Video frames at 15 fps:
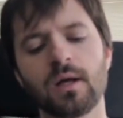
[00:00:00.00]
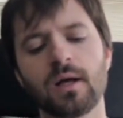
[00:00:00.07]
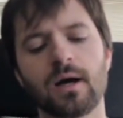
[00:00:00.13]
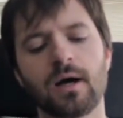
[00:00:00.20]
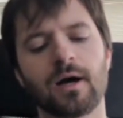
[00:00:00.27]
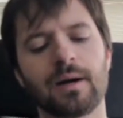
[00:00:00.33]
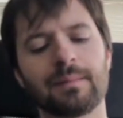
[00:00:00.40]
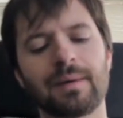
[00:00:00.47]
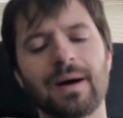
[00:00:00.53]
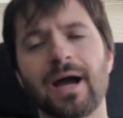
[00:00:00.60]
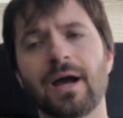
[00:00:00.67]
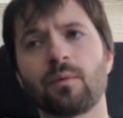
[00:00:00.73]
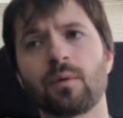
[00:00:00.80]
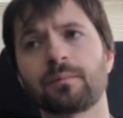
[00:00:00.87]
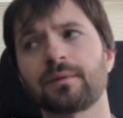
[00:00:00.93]

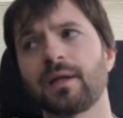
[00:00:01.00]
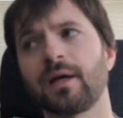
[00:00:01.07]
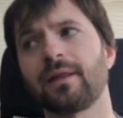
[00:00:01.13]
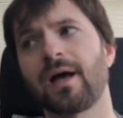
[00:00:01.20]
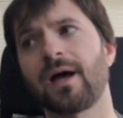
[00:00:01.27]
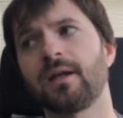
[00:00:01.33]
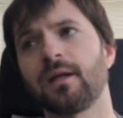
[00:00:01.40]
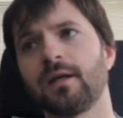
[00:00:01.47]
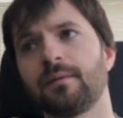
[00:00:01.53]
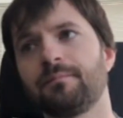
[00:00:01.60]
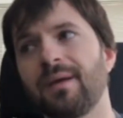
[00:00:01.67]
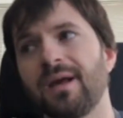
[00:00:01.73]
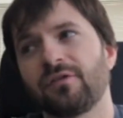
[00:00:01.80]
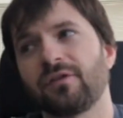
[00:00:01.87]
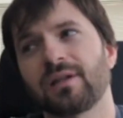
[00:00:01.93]
I will play that in
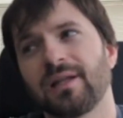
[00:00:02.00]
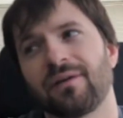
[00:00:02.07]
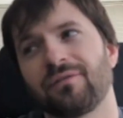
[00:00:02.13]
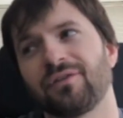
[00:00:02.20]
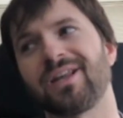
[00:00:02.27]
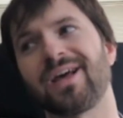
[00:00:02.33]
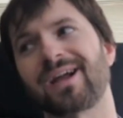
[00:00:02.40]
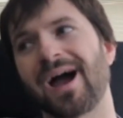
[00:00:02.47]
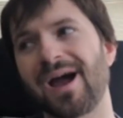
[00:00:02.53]
basically every deck.